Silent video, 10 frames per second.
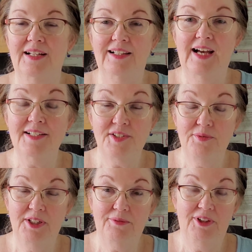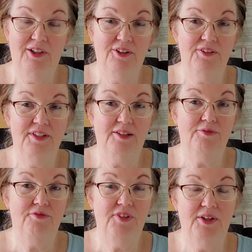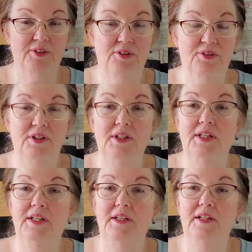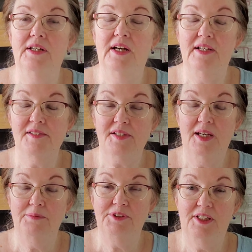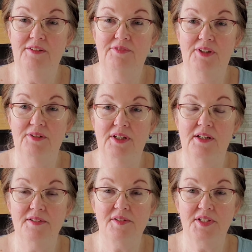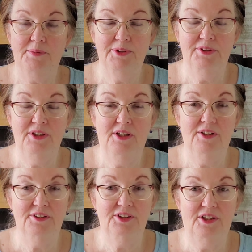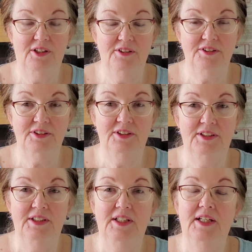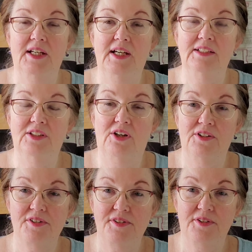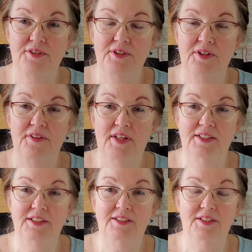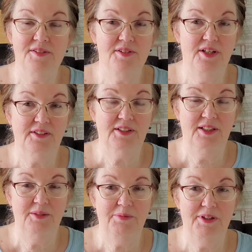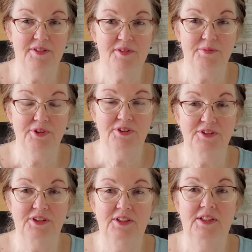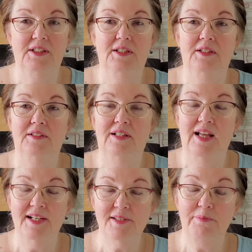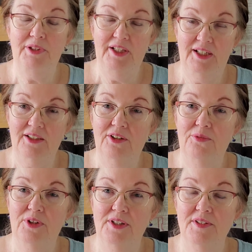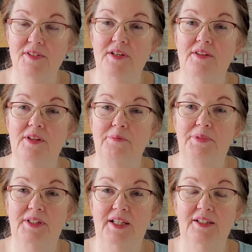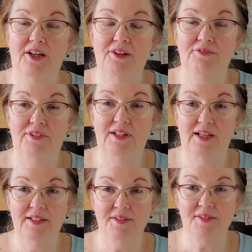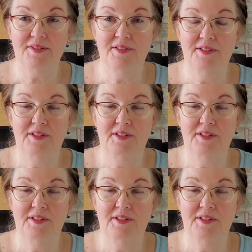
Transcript: Last week we learned that Pharaoh has kept a very stubborn, hard heart, and also that he does not keep his word. The last plague was the plague of lice.